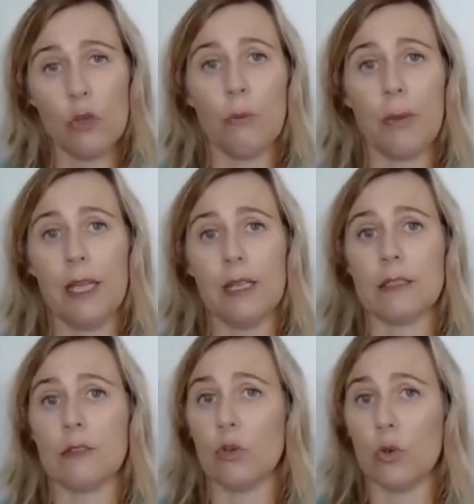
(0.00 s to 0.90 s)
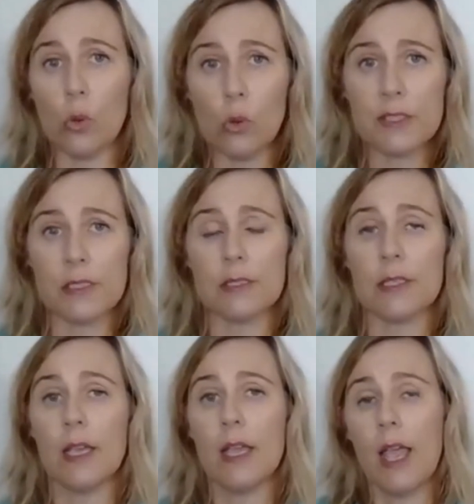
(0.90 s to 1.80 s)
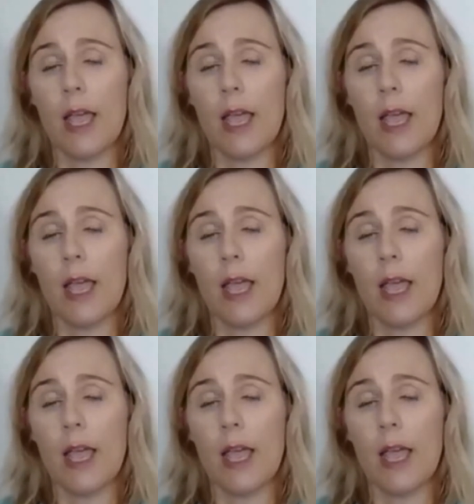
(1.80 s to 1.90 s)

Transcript: giving your pets or your horses